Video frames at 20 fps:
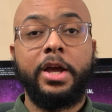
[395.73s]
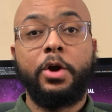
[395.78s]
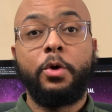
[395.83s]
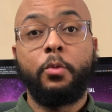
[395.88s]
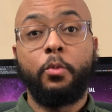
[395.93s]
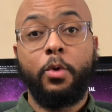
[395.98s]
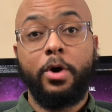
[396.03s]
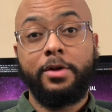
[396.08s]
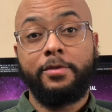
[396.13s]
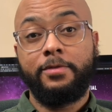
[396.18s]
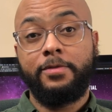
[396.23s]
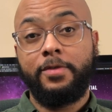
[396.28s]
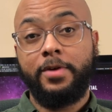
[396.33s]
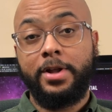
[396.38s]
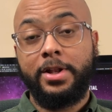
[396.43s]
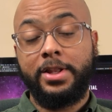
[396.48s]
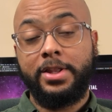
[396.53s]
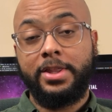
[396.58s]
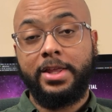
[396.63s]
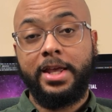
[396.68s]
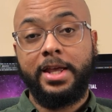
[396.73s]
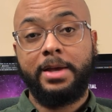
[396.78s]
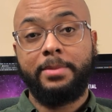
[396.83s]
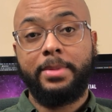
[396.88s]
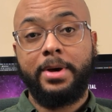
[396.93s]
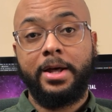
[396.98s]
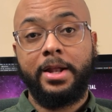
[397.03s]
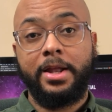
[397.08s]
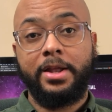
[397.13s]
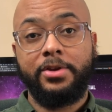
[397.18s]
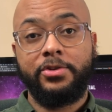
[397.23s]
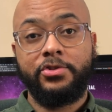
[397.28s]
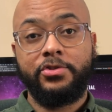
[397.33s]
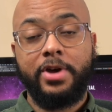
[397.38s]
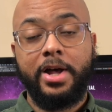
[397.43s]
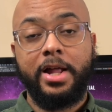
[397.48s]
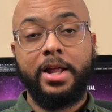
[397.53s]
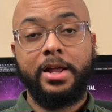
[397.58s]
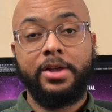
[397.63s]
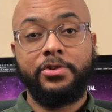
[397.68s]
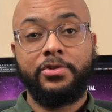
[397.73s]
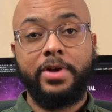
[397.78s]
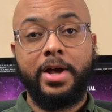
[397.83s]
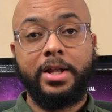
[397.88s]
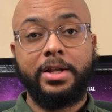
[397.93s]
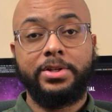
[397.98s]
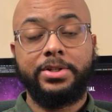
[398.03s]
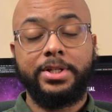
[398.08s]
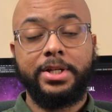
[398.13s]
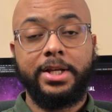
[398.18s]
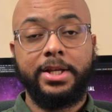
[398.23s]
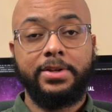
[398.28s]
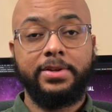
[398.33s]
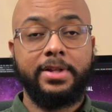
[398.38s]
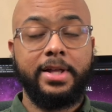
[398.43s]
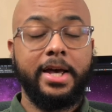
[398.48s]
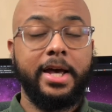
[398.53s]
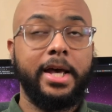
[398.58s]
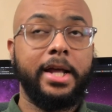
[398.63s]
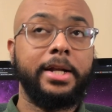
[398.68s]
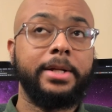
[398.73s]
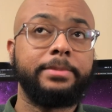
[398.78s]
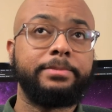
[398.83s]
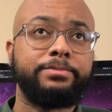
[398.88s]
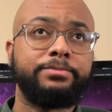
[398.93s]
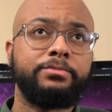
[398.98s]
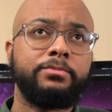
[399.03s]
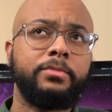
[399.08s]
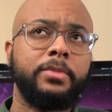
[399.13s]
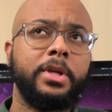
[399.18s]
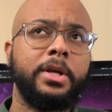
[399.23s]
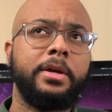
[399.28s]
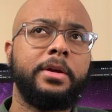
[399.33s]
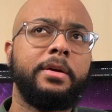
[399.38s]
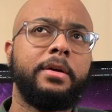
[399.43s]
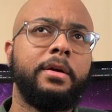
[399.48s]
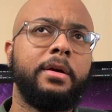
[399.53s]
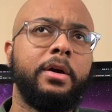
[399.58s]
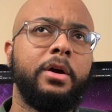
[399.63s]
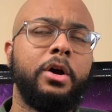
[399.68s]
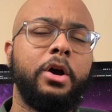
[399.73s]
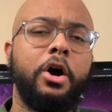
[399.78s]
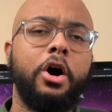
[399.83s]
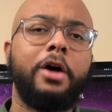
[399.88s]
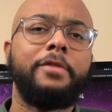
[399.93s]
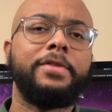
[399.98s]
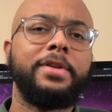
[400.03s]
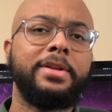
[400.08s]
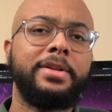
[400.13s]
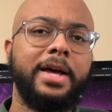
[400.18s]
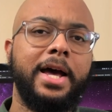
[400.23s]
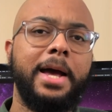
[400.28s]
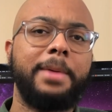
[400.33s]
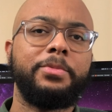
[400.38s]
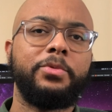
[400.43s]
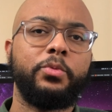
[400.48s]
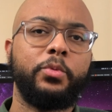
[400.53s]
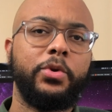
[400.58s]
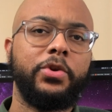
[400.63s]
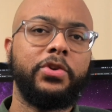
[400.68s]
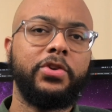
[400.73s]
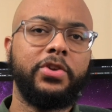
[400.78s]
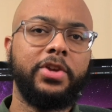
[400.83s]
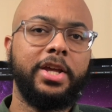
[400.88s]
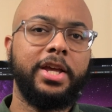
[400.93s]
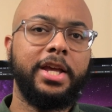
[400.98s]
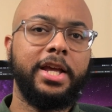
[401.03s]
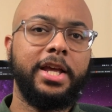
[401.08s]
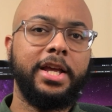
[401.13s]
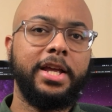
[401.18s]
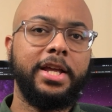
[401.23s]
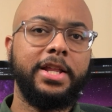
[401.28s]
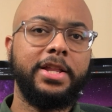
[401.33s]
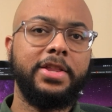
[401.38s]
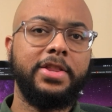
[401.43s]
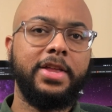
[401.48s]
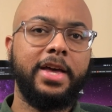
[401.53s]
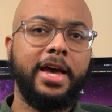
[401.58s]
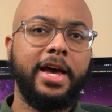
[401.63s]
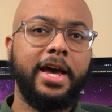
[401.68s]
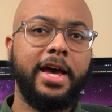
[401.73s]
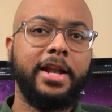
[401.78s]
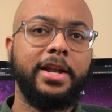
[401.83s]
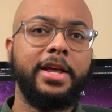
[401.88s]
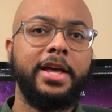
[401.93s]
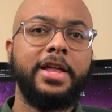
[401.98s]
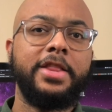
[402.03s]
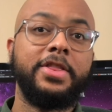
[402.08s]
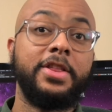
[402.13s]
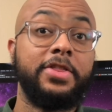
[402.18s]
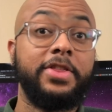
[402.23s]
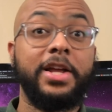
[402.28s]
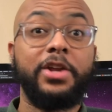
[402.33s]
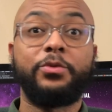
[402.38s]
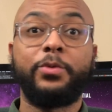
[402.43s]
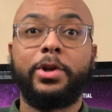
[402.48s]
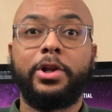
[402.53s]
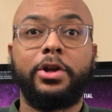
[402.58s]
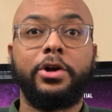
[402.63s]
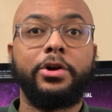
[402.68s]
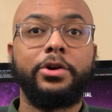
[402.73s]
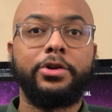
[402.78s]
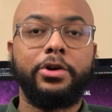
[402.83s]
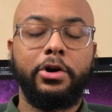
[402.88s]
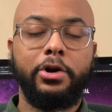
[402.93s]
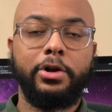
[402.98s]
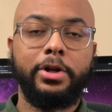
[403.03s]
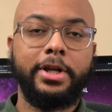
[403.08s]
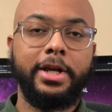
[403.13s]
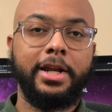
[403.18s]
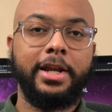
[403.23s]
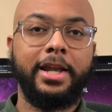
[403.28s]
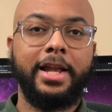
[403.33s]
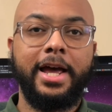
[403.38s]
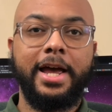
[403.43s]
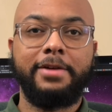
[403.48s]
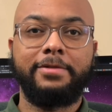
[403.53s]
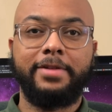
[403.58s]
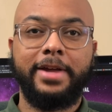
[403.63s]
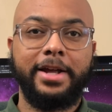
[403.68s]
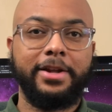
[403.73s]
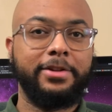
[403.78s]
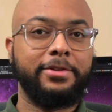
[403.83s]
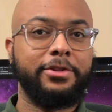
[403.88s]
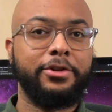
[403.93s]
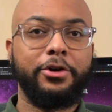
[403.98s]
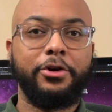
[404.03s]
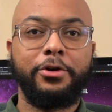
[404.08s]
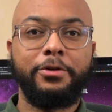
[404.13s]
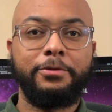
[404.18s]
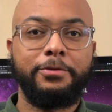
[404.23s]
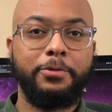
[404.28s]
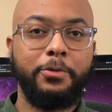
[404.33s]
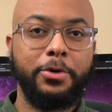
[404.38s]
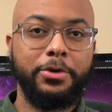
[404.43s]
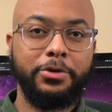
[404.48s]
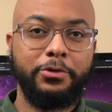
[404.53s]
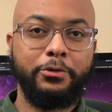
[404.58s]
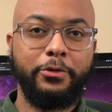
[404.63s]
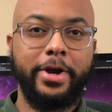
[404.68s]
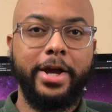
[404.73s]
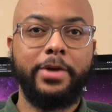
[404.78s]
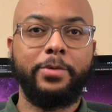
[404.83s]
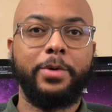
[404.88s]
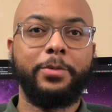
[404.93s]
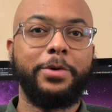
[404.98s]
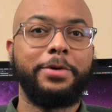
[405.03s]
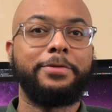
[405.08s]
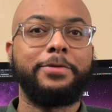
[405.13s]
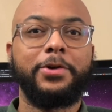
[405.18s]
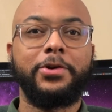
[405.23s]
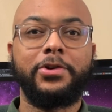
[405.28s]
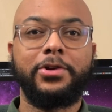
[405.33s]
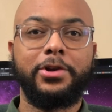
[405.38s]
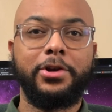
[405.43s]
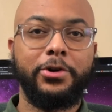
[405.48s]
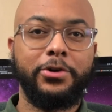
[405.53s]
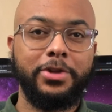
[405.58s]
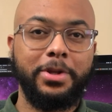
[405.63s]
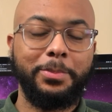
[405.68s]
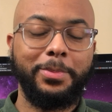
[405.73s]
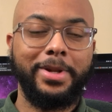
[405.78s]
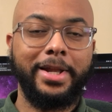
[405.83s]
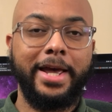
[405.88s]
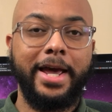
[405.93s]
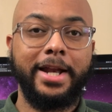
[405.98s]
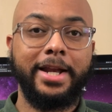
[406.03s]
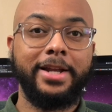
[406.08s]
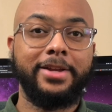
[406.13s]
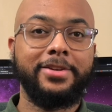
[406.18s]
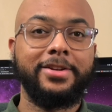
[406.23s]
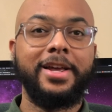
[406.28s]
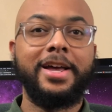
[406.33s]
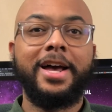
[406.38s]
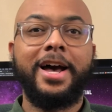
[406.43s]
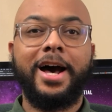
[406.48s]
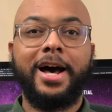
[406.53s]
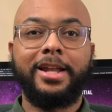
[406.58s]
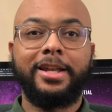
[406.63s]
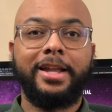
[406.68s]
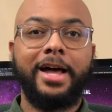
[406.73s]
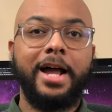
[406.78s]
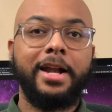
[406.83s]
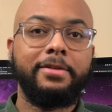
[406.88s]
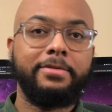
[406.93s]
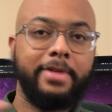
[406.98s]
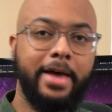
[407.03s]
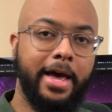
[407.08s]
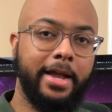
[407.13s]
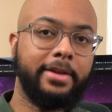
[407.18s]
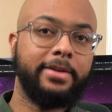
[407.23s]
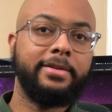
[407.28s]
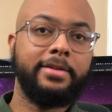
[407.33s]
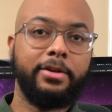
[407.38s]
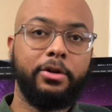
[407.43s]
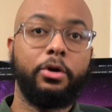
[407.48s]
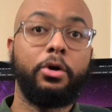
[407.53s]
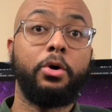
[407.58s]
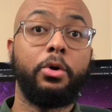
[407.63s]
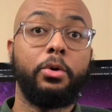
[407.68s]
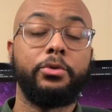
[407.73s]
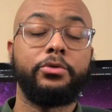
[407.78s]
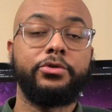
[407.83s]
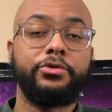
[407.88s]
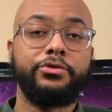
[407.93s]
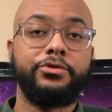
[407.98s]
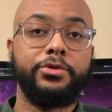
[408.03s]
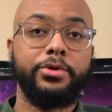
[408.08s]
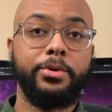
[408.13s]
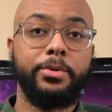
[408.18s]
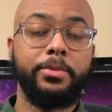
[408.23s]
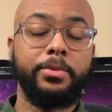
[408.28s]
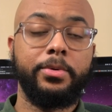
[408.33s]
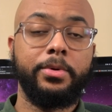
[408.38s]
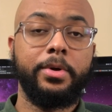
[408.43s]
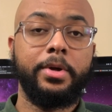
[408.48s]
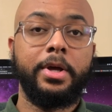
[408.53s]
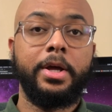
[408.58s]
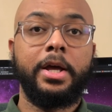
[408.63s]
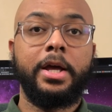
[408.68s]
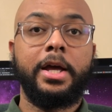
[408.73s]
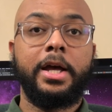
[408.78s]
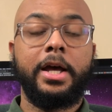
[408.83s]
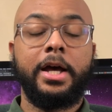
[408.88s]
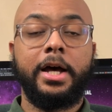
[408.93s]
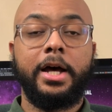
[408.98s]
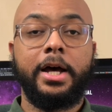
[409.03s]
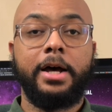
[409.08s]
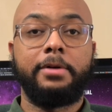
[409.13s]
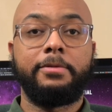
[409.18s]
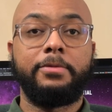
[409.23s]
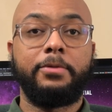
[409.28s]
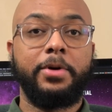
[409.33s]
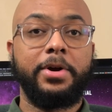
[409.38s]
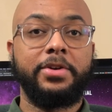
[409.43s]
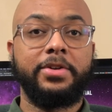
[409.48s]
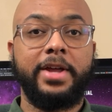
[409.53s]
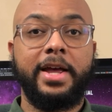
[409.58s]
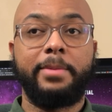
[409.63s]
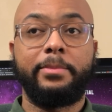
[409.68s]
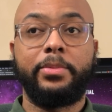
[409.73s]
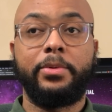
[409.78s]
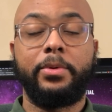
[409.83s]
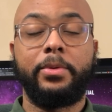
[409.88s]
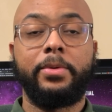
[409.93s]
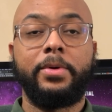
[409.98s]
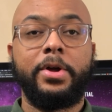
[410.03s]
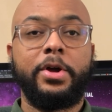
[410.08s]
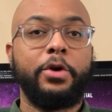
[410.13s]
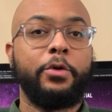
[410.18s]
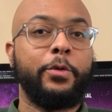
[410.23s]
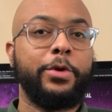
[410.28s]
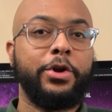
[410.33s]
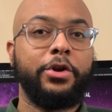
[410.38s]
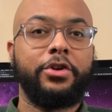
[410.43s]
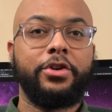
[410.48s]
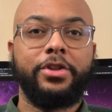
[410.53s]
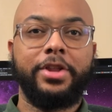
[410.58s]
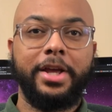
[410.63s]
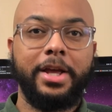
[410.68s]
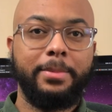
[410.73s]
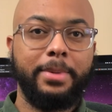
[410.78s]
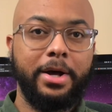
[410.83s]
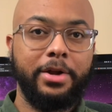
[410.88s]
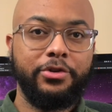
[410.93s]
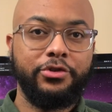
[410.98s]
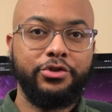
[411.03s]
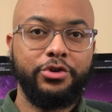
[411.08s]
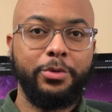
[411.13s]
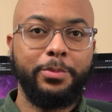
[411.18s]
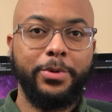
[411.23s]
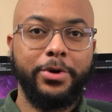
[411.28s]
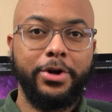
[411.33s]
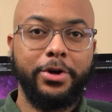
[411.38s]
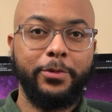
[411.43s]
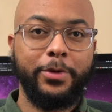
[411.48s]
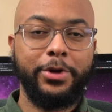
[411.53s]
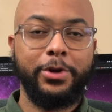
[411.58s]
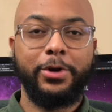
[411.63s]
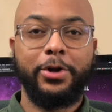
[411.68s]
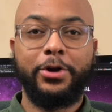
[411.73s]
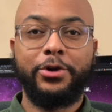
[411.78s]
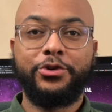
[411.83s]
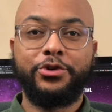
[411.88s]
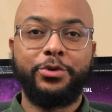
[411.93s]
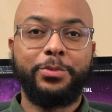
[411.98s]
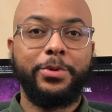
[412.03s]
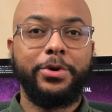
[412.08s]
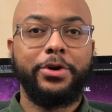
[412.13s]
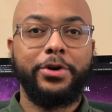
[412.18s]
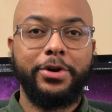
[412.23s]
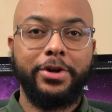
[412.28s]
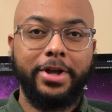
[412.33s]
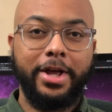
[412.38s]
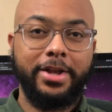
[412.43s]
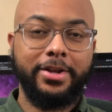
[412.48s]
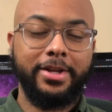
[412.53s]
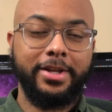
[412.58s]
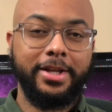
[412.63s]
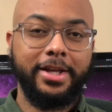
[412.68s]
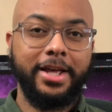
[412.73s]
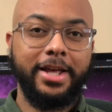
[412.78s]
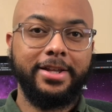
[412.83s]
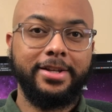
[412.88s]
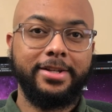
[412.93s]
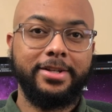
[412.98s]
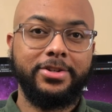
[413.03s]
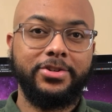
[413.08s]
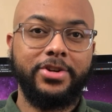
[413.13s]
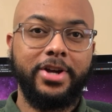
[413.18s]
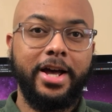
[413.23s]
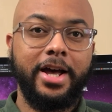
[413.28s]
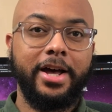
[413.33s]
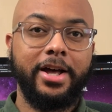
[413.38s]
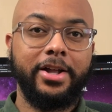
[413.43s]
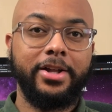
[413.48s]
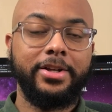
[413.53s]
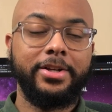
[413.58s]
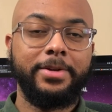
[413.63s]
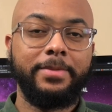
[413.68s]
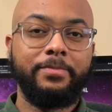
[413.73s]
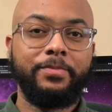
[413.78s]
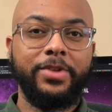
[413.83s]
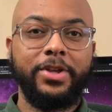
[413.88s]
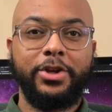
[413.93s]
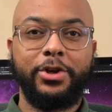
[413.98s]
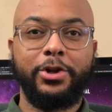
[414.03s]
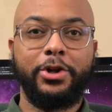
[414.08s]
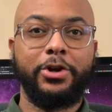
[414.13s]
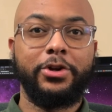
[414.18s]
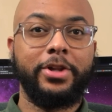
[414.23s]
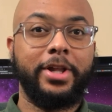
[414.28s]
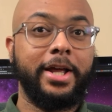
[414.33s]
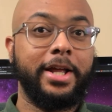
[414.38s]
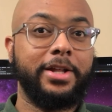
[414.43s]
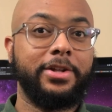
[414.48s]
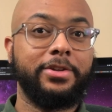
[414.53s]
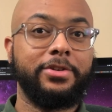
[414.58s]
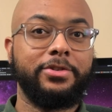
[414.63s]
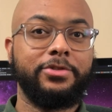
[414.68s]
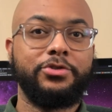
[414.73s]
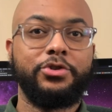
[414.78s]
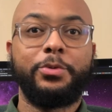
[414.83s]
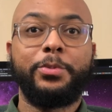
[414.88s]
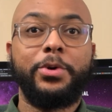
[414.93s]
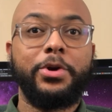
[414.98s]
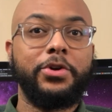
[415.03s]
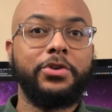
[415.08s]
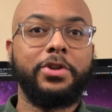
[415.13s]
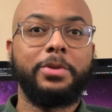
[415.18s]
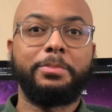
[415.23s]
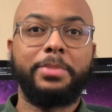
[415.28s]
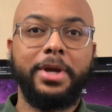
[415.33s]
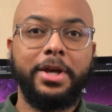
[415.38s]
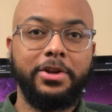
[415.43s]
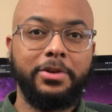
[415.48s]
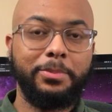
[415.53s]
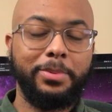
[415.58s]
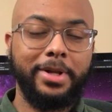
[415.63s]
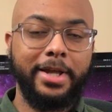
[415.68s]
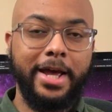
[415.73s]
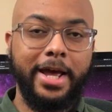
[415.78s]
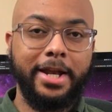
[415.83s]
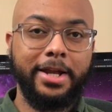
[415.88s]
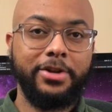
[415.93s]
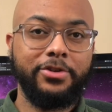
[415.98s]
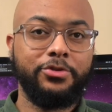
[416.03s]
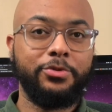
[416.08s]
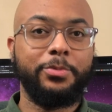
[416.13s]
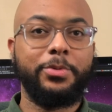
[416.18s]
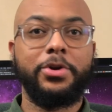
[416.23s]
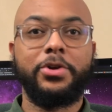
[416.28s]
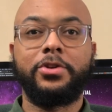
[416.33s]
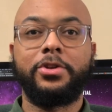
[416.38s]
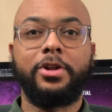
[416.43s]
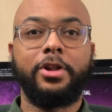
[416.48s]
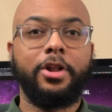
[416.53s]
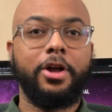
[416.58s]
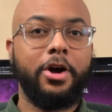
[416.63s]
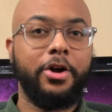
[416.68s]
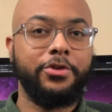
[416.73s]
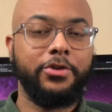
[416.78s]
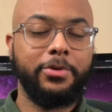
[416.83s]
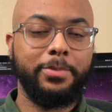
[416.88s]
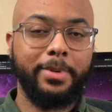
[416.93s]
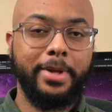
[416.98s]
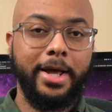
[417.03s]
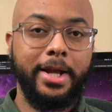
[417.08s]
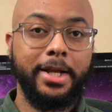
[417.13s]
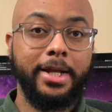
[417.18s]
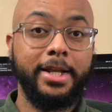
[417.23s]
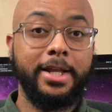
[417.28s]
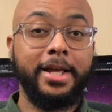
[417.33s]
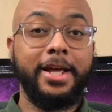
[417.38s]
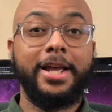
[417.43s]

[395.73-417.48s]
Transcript: One fun thing about astrology is that oftentimes we'll see that the things we learned early in life, like 3rd and 4th grade when we first learned the planets, a lot of that still holds true. For example, when you think about Jupiter, when you learn Jupiter as a child, you learn like Jupiter is the biggest planet, Jupiter is the largest planet.